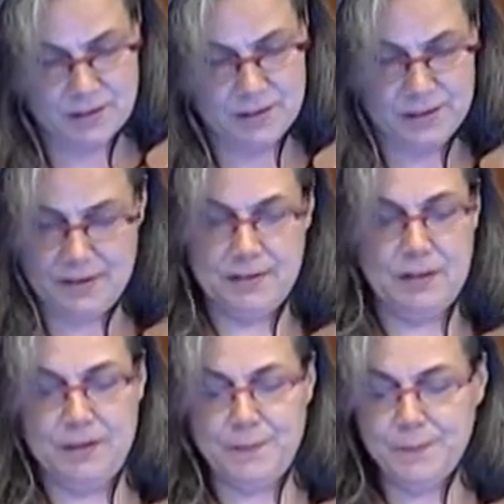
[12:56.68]
uh,
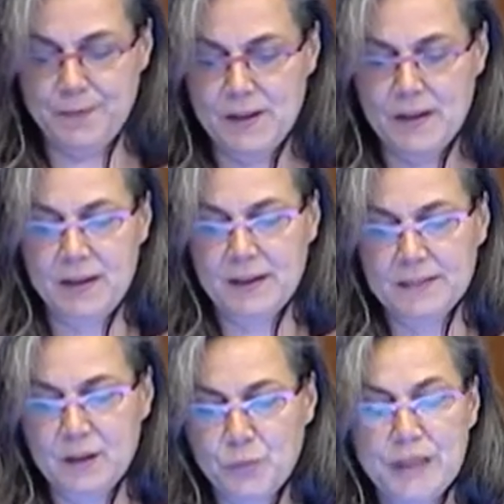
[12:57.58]
um,
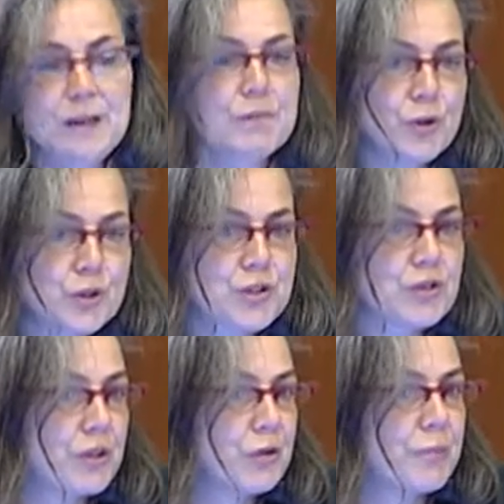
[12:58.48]
that we in most
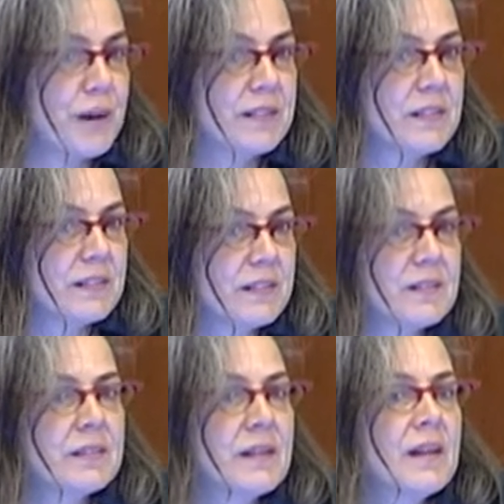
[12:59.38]
other
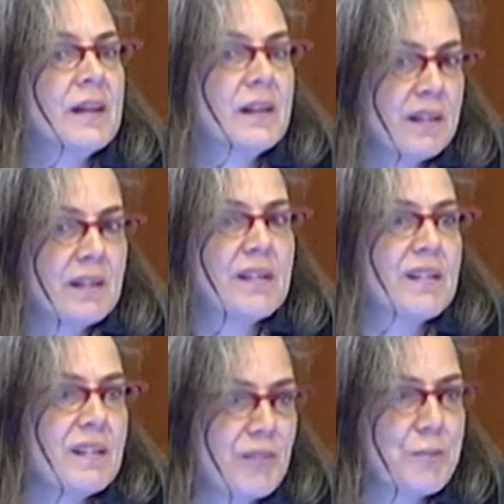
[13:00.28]
practices
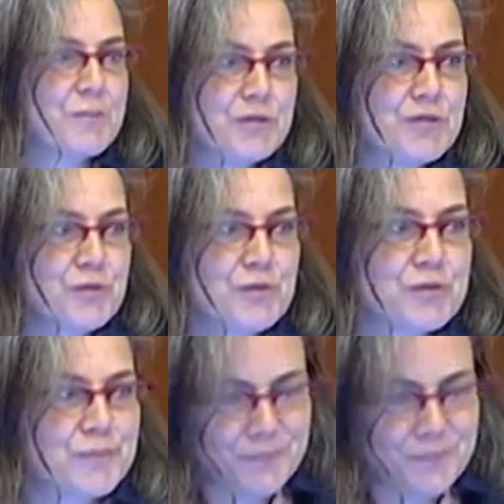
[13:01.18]
reproduce.